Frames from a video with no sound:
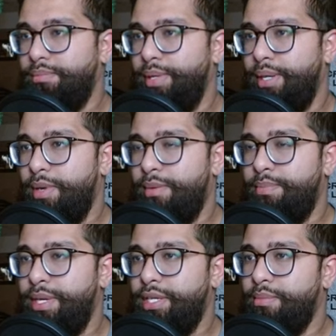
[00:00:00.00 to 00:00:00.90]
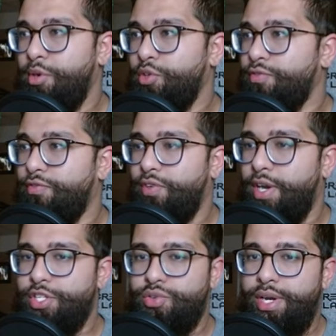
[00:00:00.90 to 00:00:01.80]
Big Mom being the most
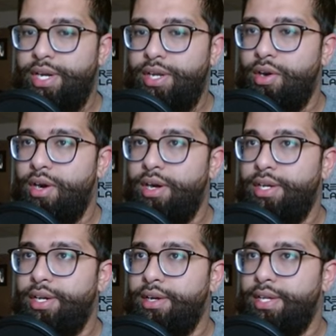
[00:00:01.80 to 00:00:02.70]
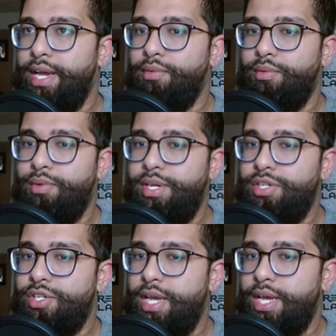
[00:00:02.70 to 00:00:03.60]
frustrating card here. Yeah,
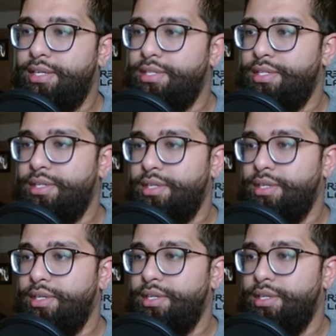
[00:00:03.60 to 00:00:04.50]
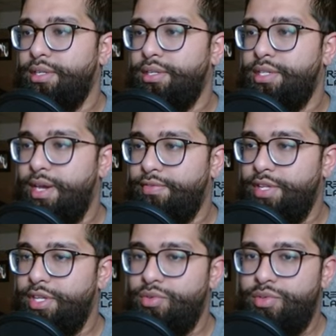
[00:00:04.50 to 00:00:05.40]
Reject. Definitely
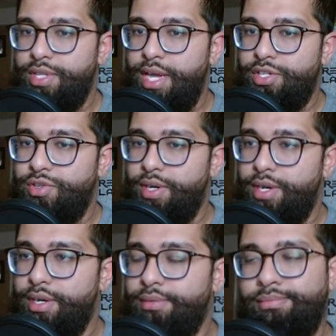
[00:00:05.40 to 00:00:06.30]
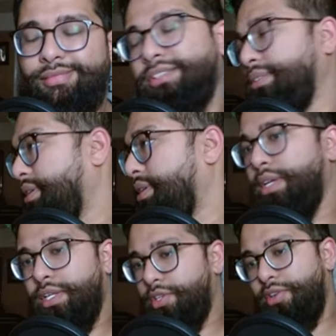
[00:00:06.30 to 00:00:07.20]
use that trigger.
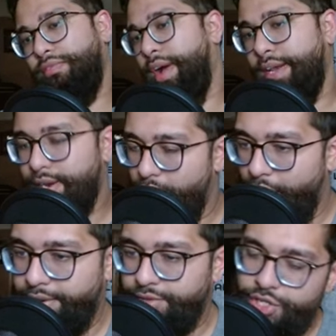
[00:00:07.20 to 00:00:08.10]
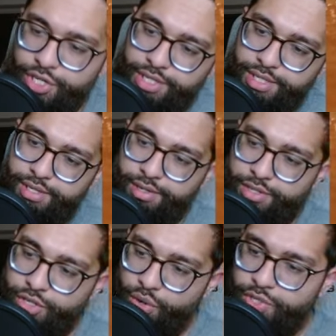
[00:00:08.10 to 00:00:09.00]
Couldn't find it. All right, GG's.
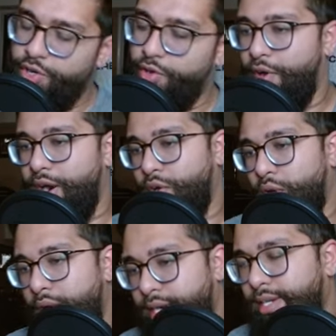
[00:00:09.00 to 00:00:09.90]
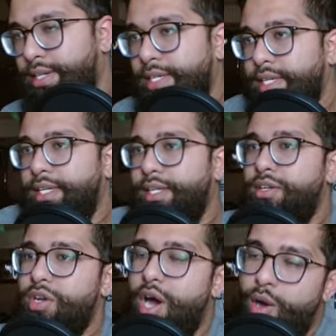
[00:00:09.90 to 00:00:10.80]
So, so far, Croc
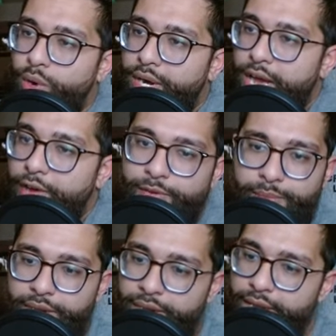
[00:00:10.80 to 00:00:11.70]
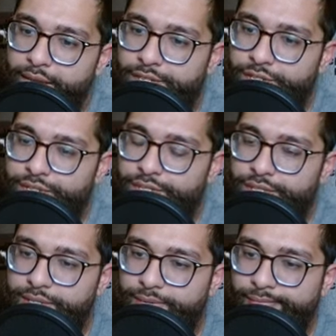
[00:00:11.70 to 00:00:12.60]
not working out for me. I
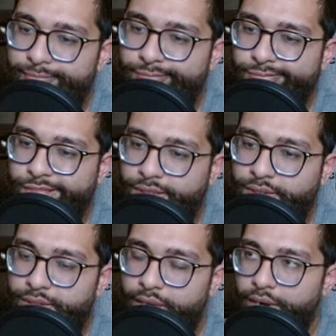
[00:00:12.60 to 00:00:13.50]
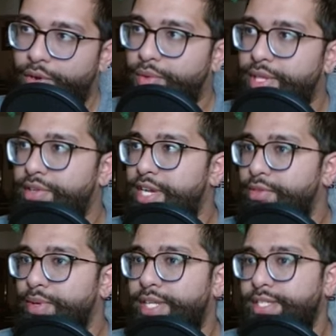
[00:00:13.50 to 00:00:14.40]
just... I don't know. Without
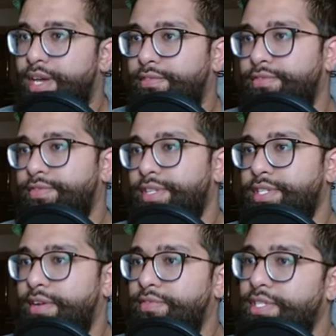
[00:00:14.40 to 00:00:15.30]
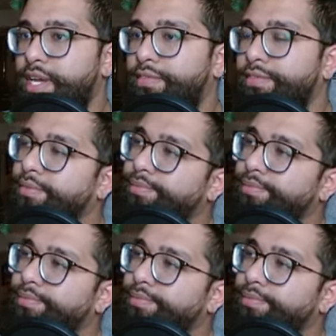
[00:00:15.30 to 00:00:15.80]
Deathwink, it's tough. It's tough. It's tough.